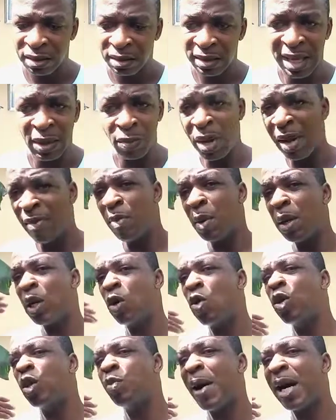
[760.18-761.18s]
Then everybody
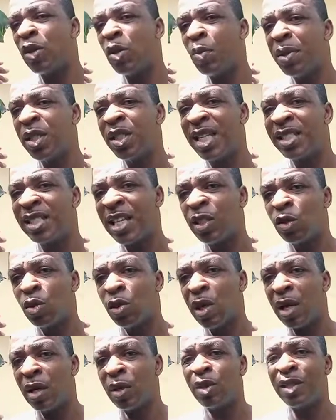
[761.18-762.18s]
goes back to business as
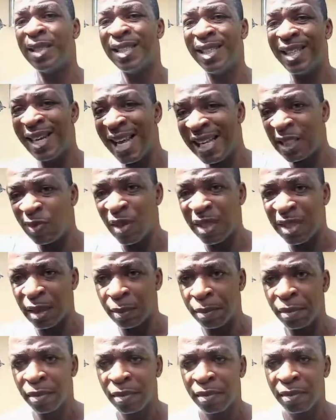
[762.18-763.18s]
usual until the next
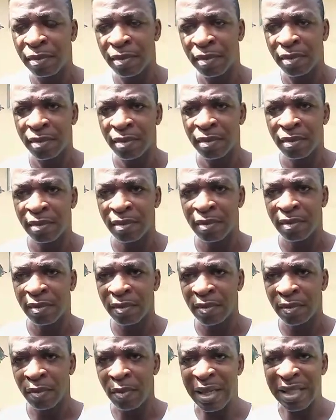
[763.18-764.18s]
victim
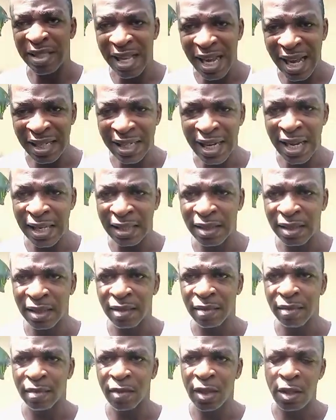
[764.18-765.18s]
makes the headlines.
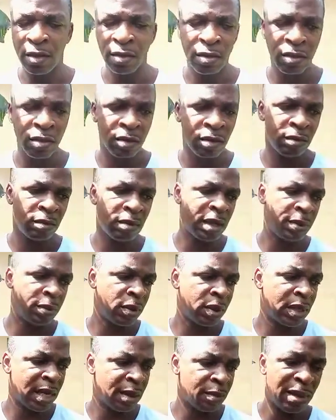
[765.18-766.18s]
My
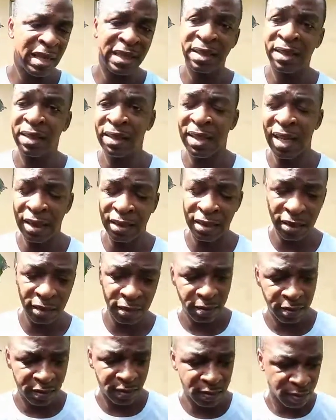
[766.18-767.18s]
brother, my sisters,
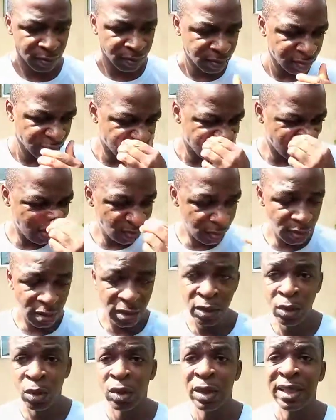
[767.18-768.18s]

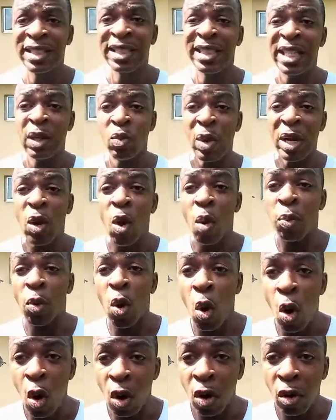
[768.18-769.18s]
this is a wake-up
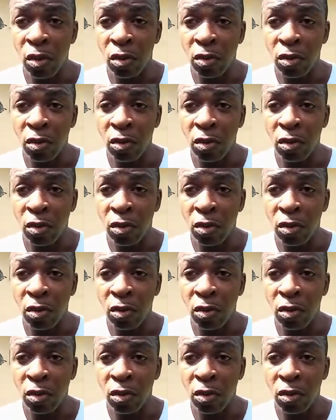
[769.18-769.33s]
call.